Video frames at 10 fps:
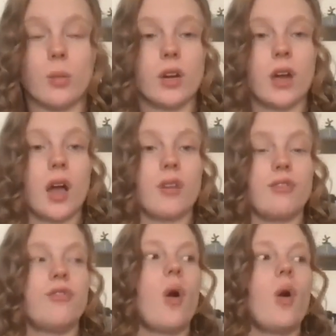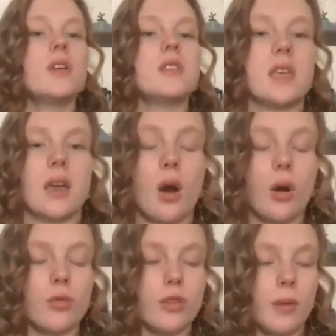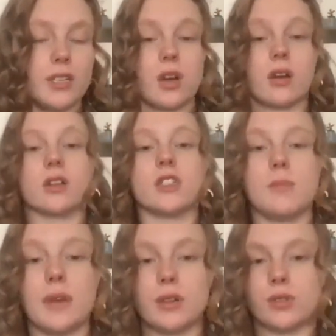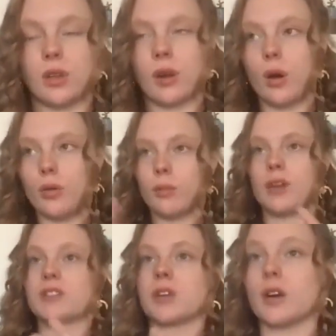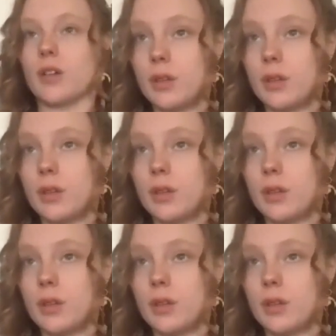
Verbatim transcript: We're not focusing over much on our spiritual or over much on our